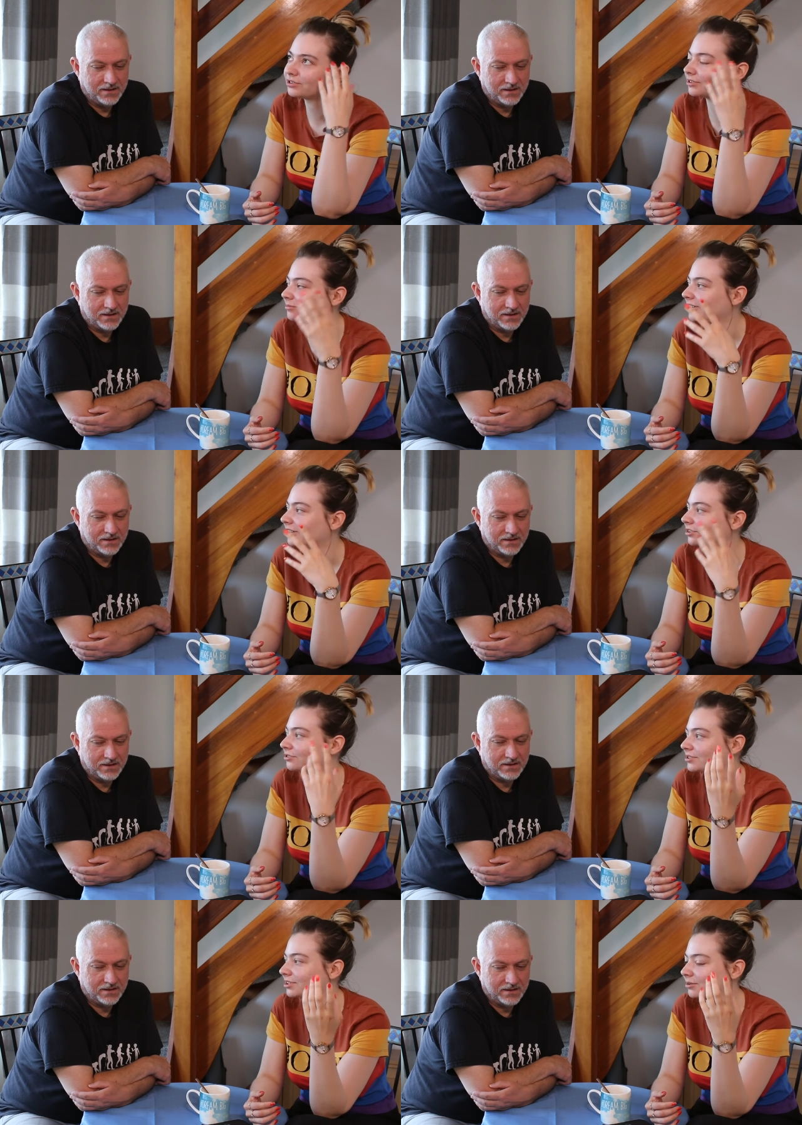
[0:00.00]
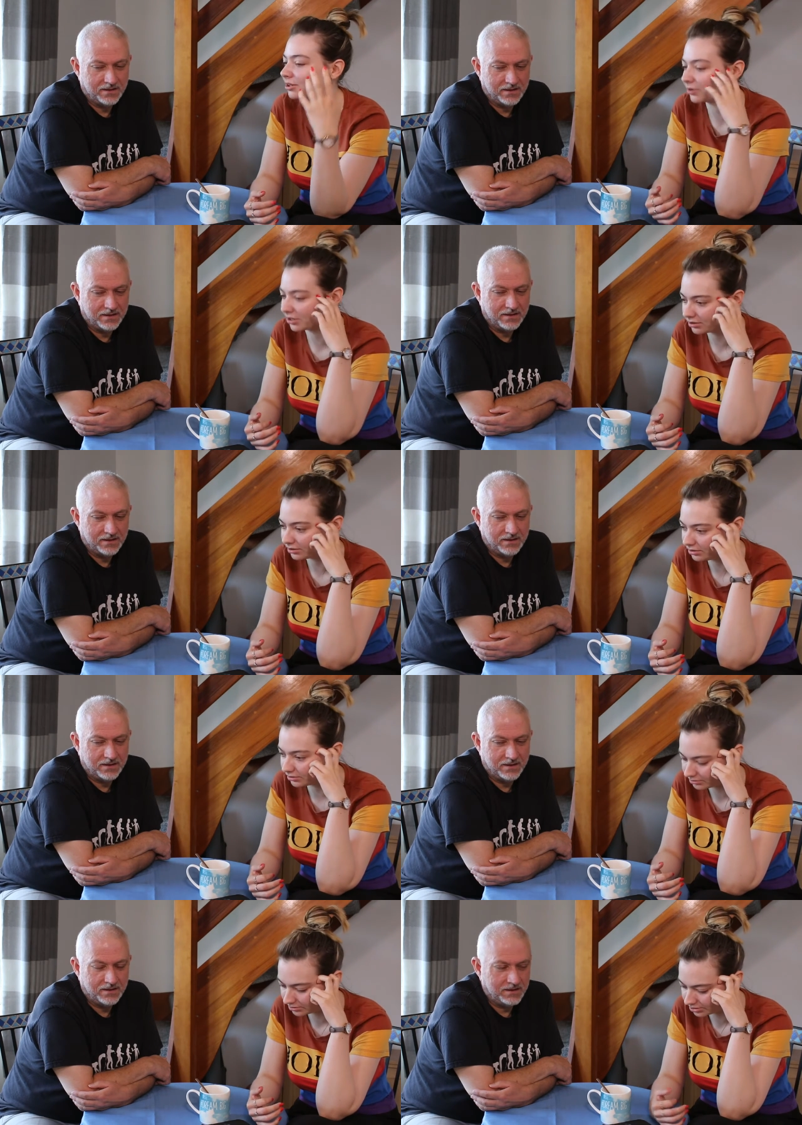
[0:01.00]
Speaker 1: Do you know yeah, what I mean? Like constantly yeah. being like, when can I
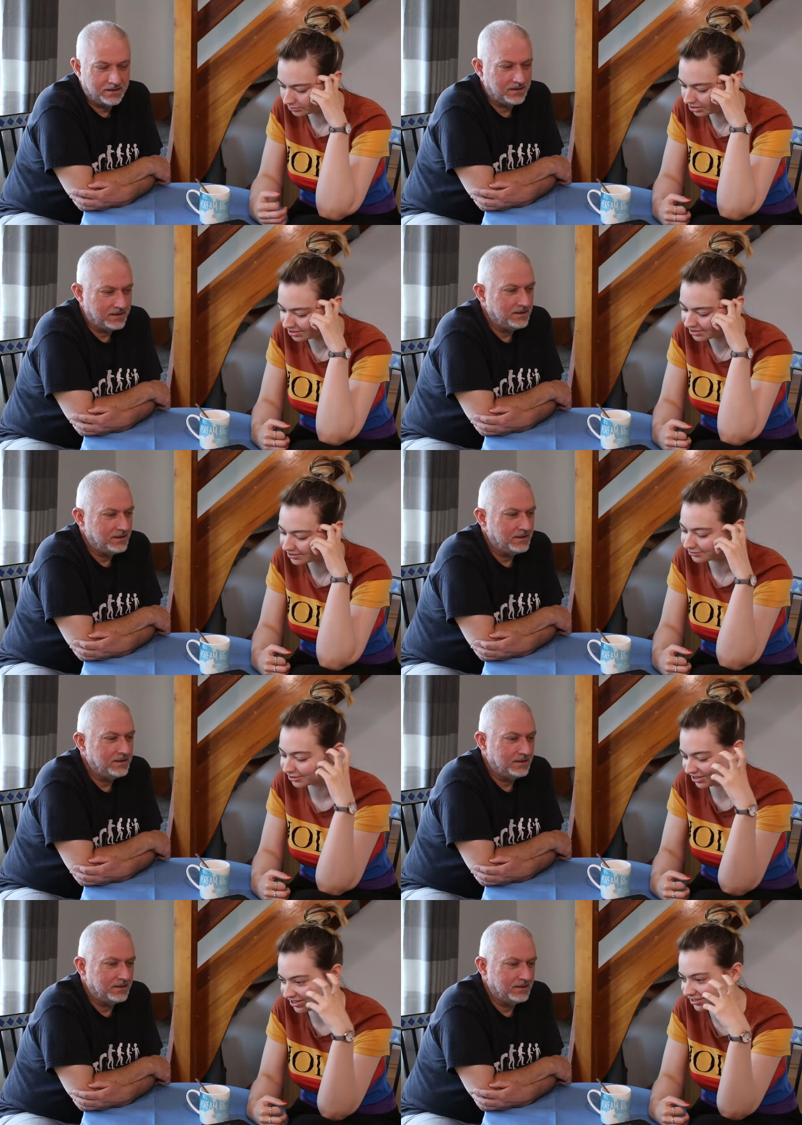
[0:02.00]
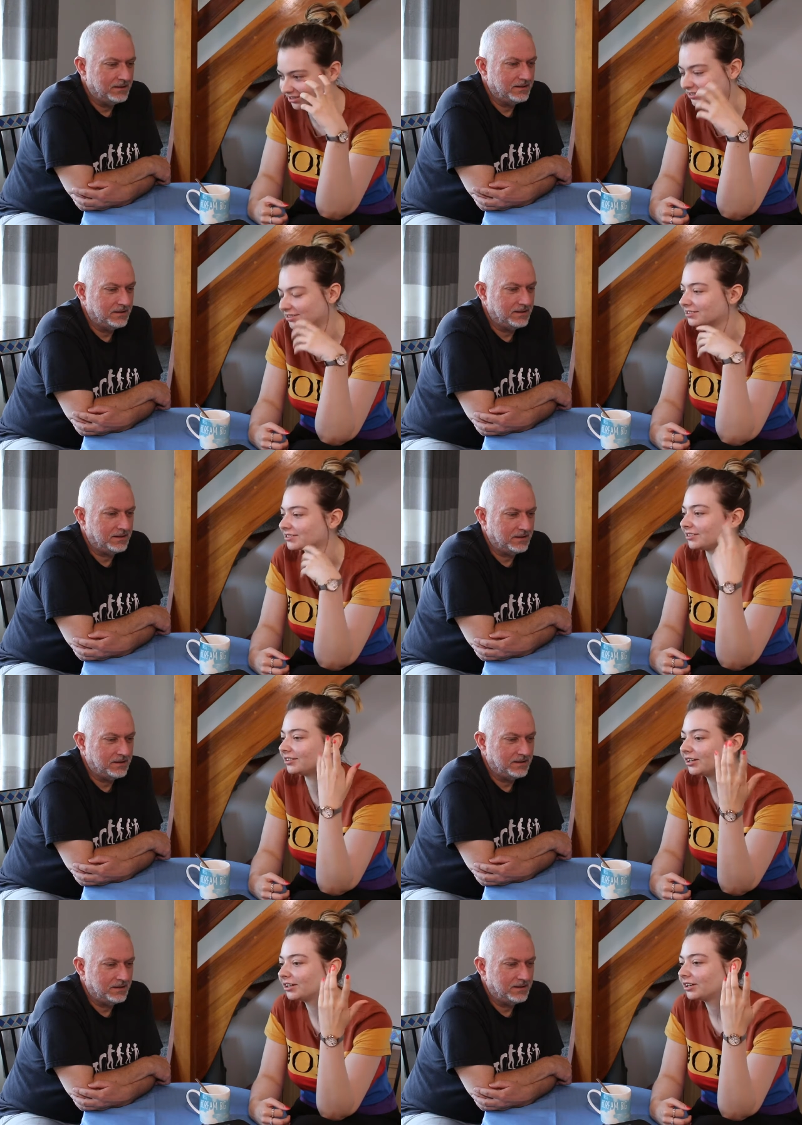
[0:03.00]
eat? Oh, I just want to eat. Or want to eat. And yeah. it's
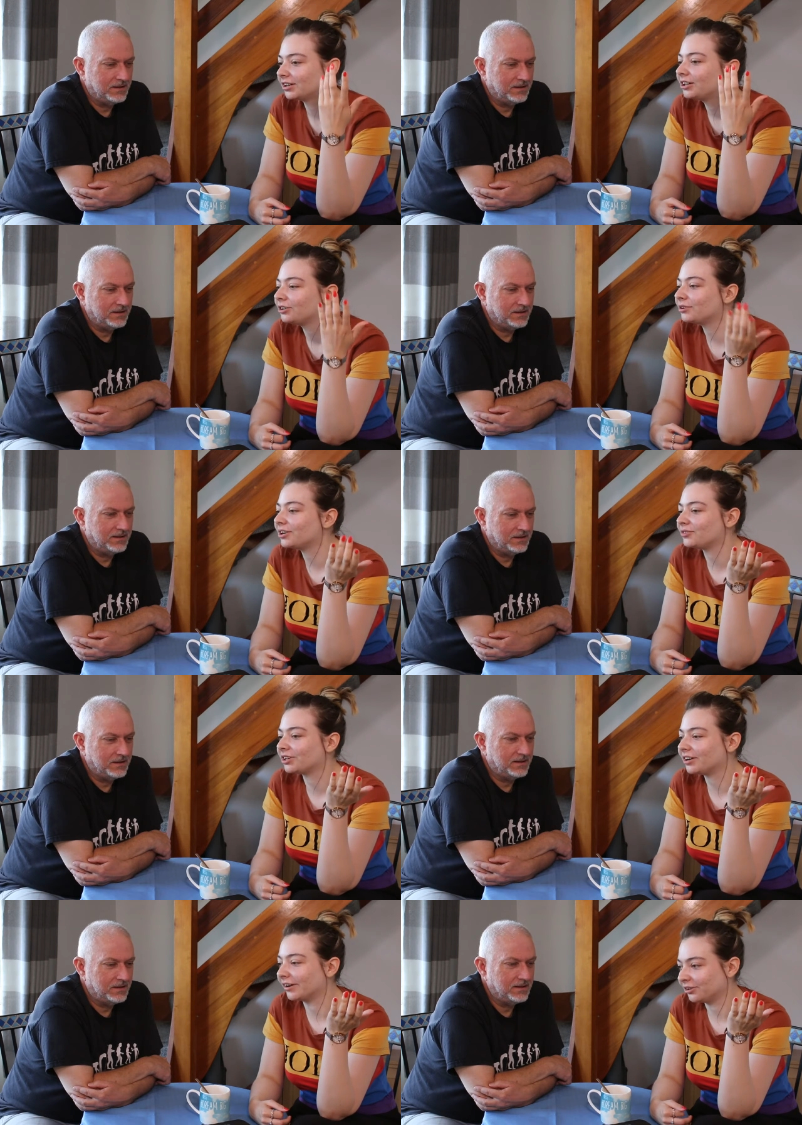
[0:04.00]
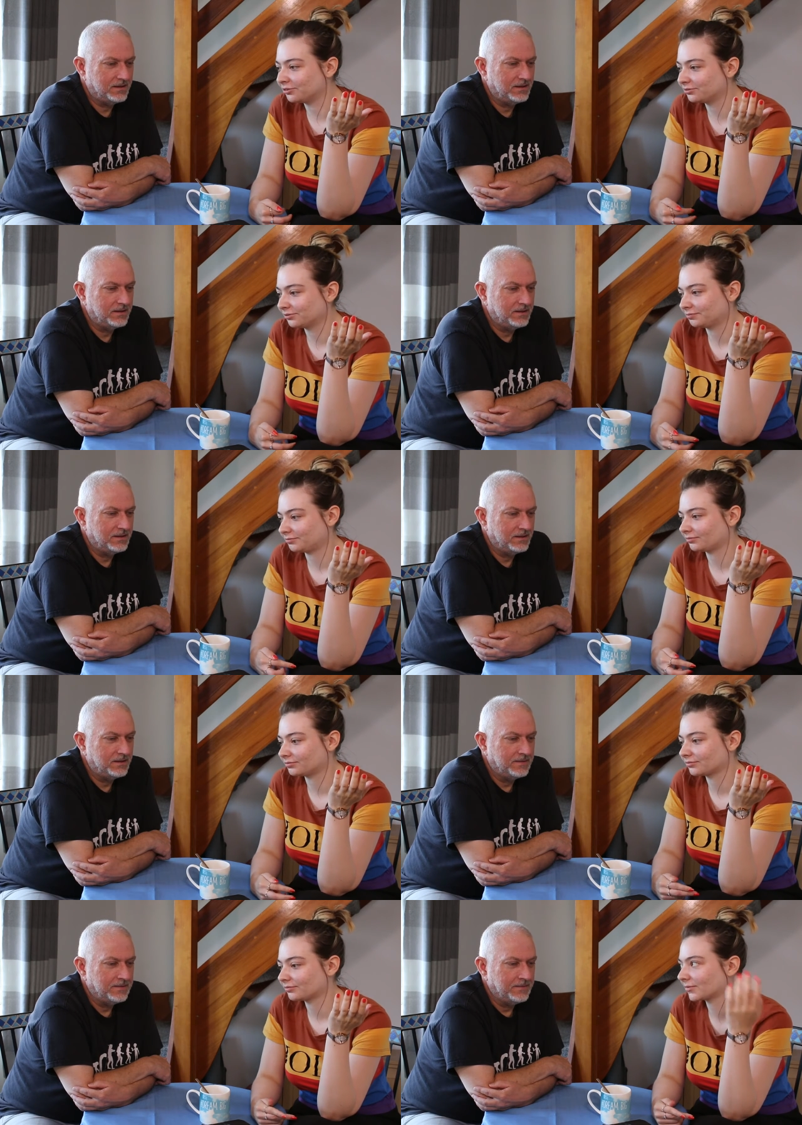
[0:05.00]
like you want to live your life
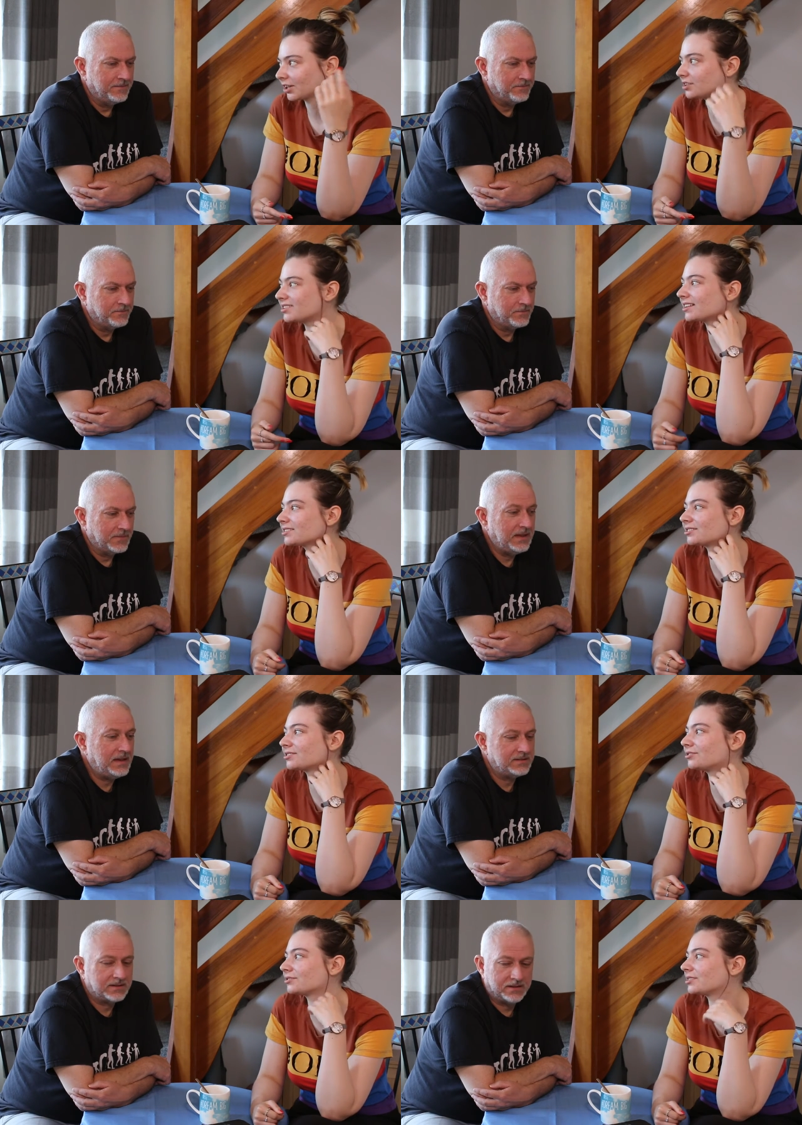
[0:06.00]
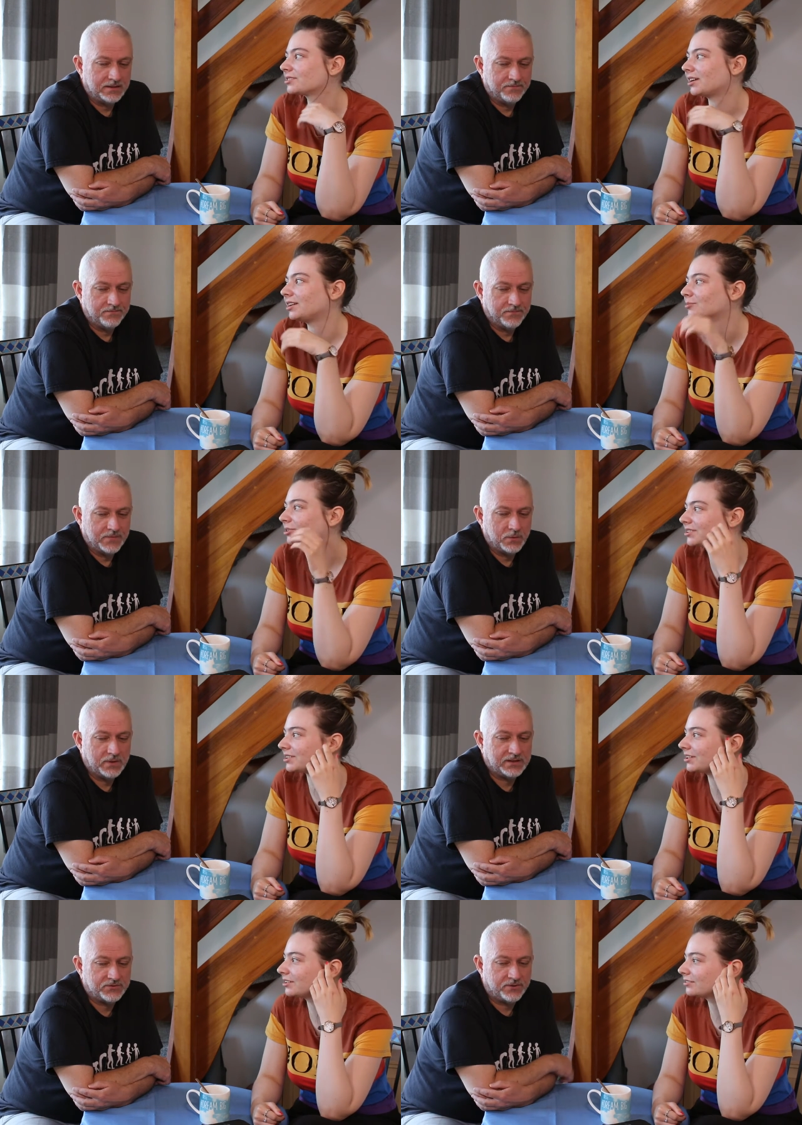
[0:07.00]
because that's just not exactly. sustainable, is
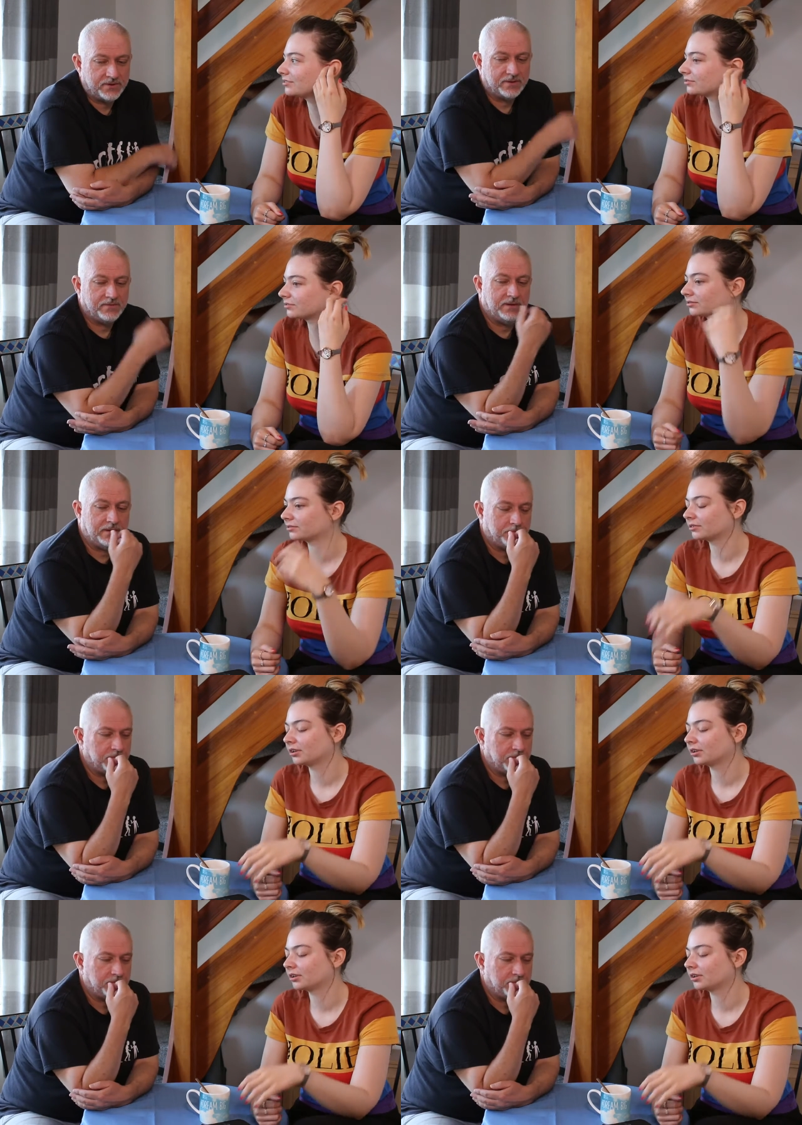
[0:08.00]
well, it? Well, that's
Speaker 2: right. Yeah,